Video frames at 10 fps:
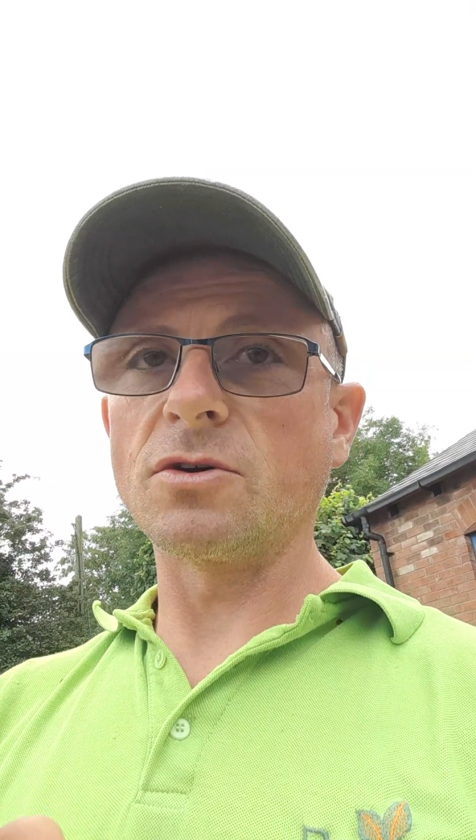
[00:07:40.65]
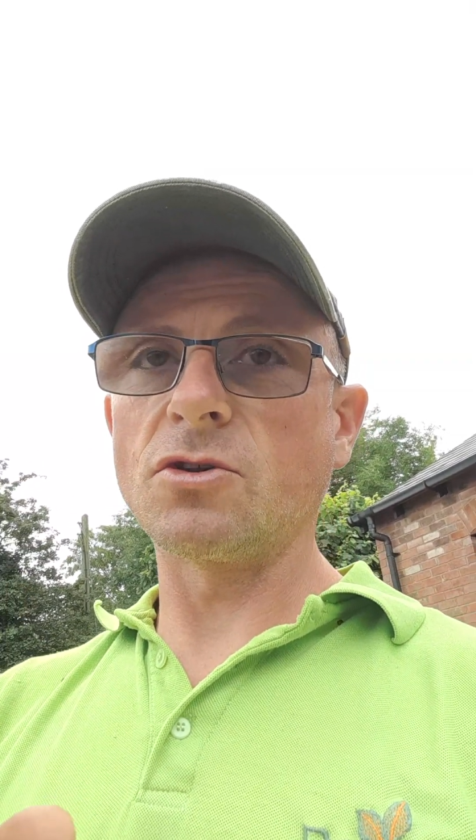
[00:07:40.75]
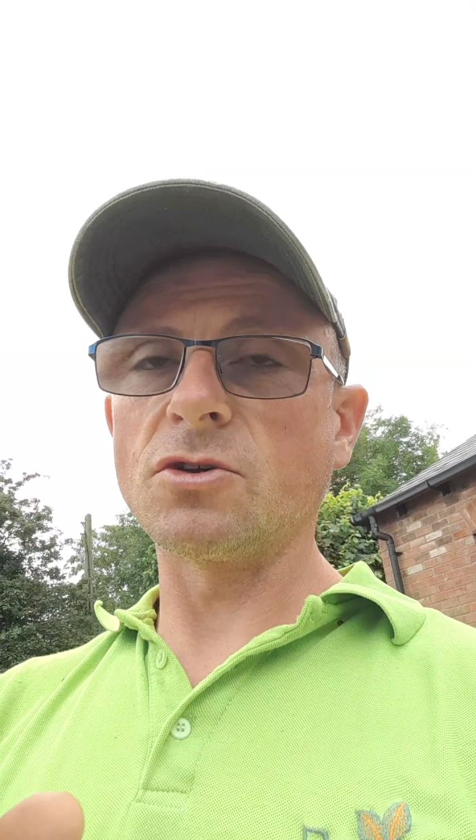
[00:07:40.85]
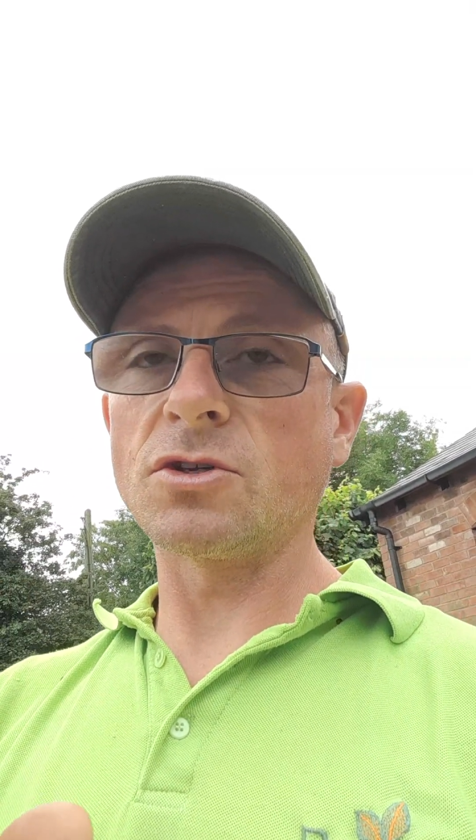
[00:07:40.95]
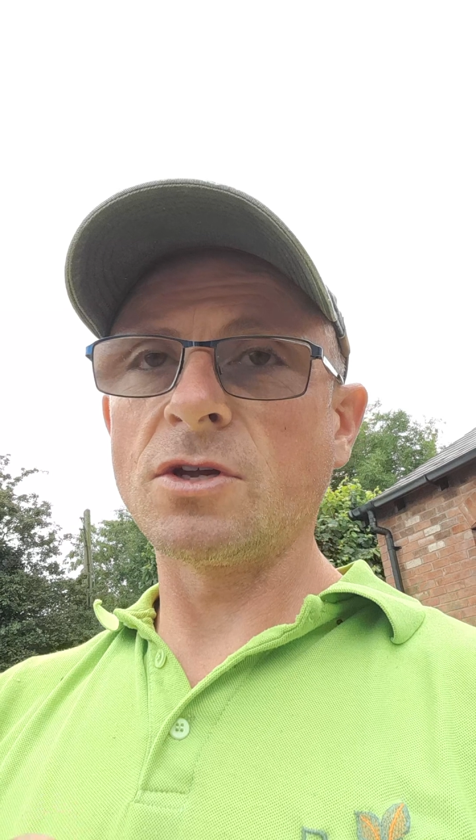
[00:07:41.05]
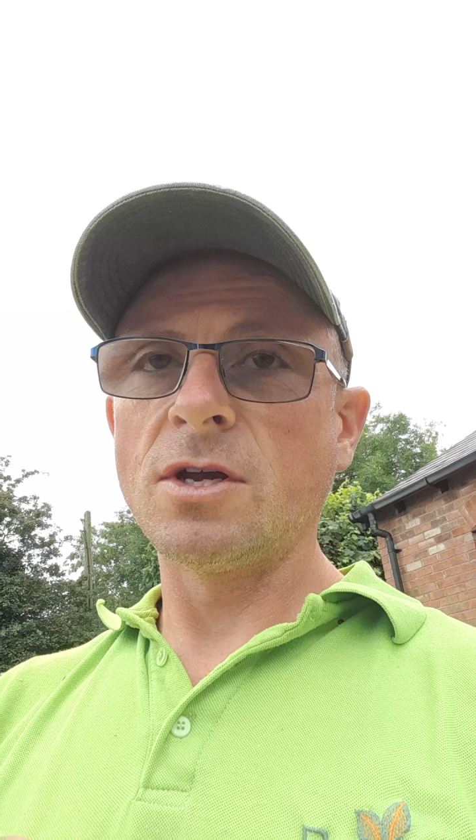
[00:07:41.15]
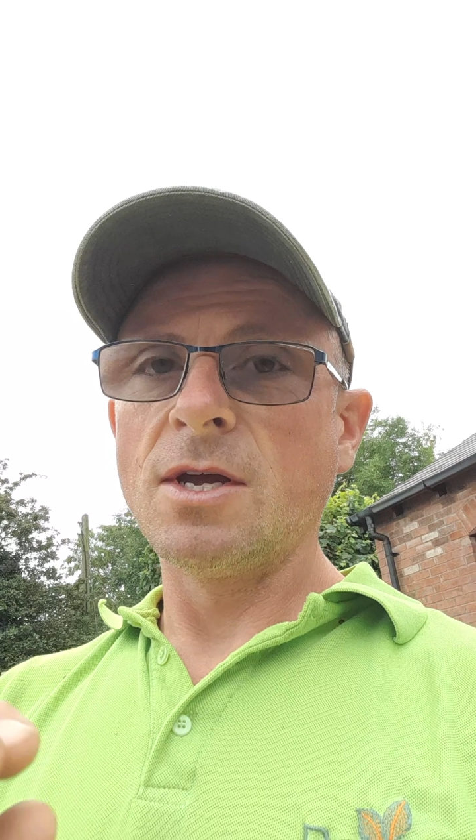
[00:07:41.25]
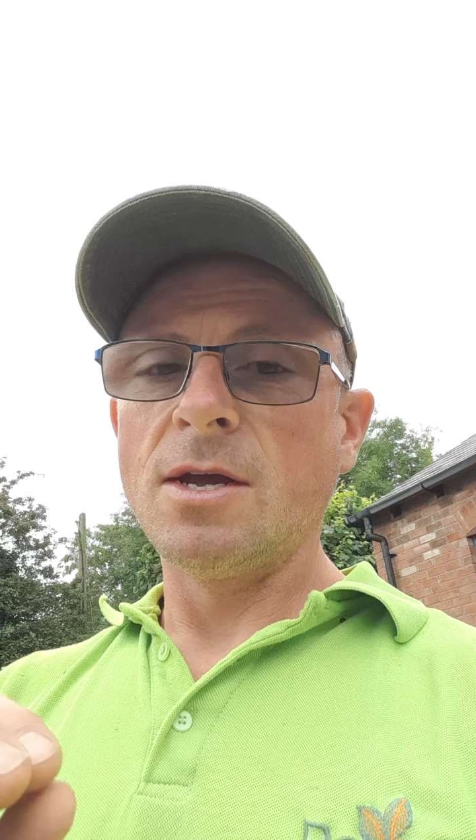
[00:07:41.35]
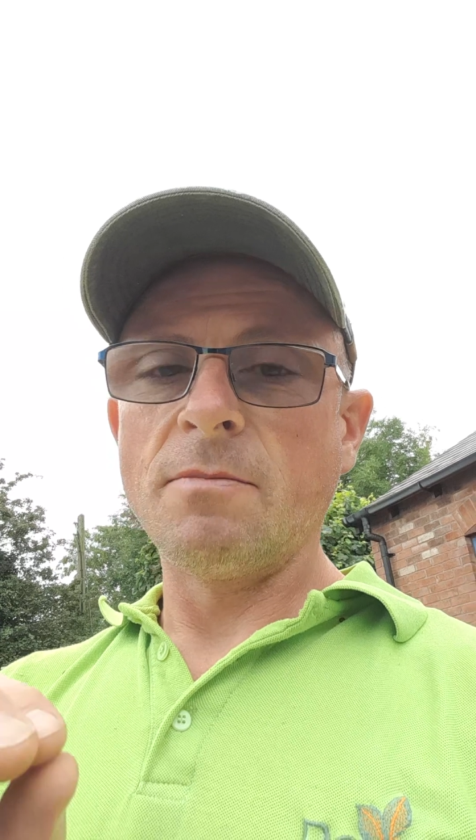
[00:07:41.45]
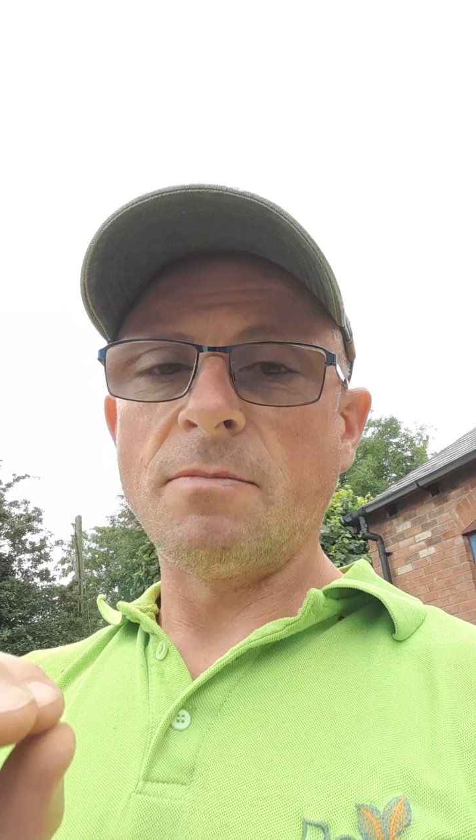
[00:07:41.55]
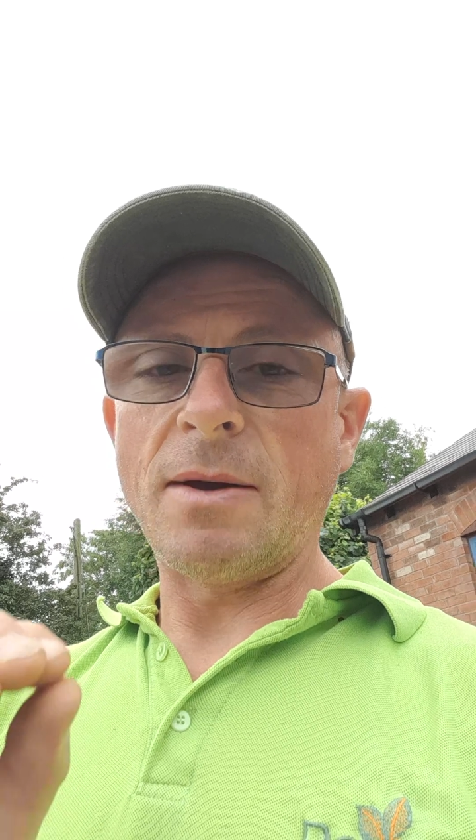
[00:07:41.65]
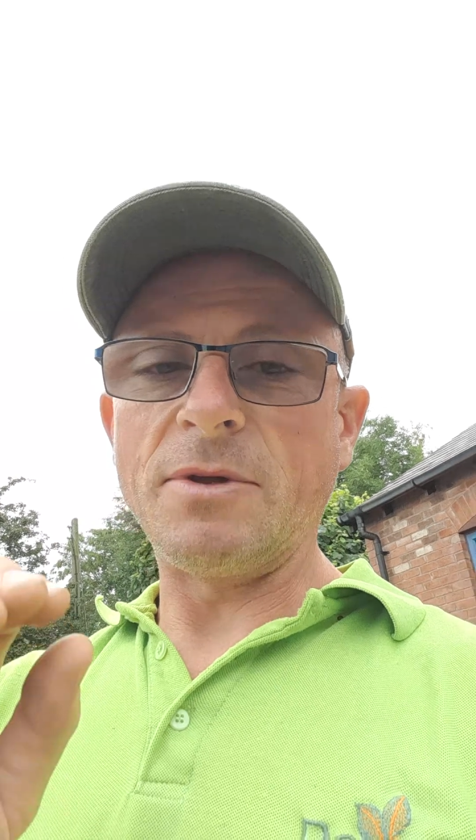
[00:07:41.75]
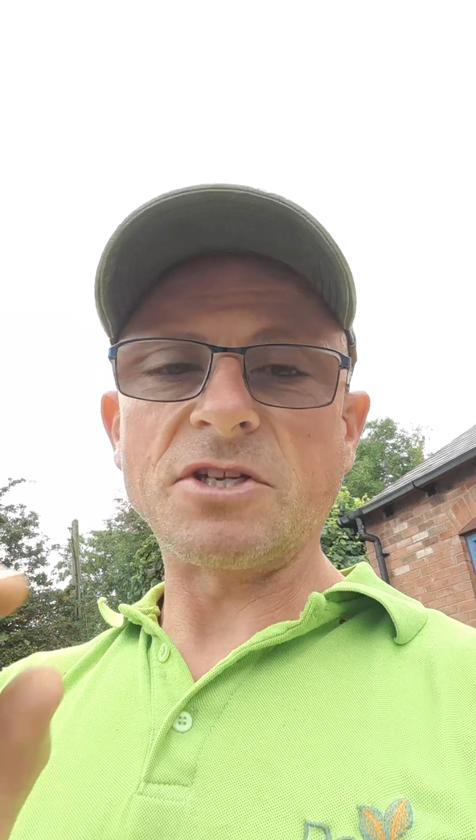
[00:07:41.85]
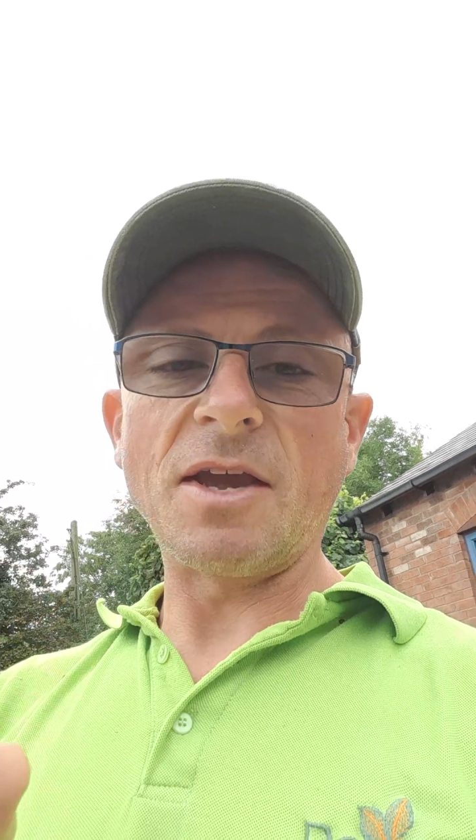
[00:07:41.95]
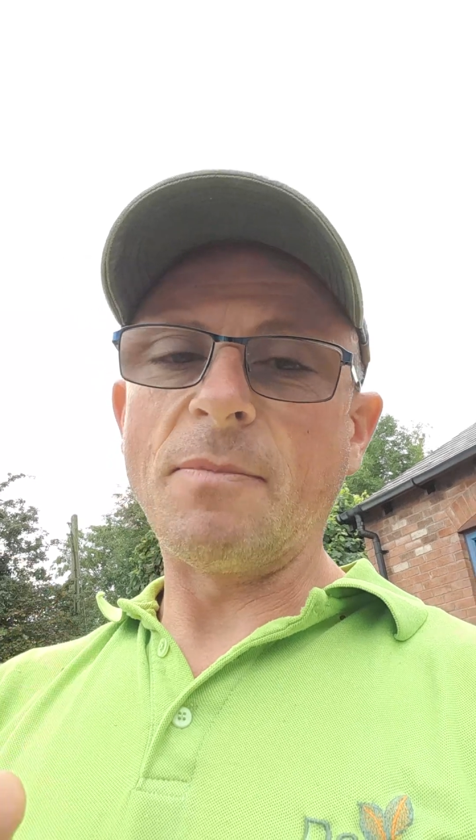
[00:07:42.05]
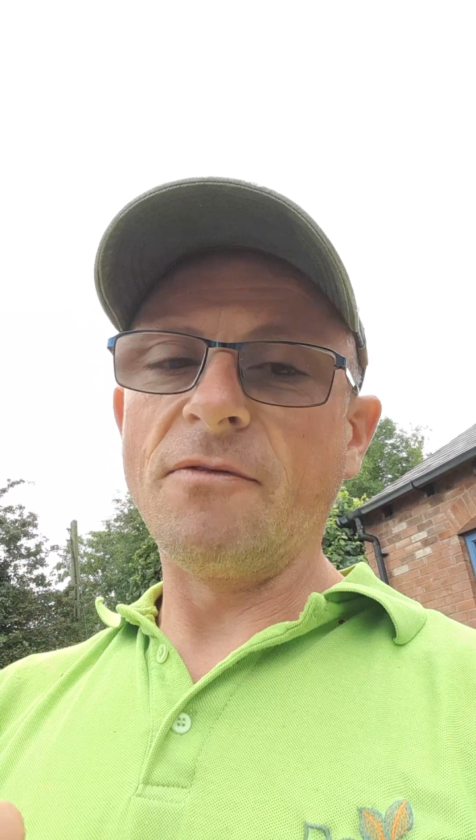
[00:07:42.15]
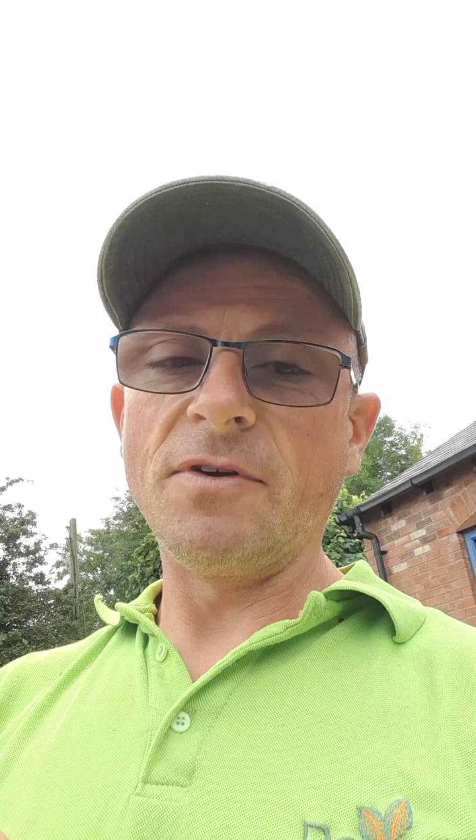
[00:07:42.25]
I just maybe skip a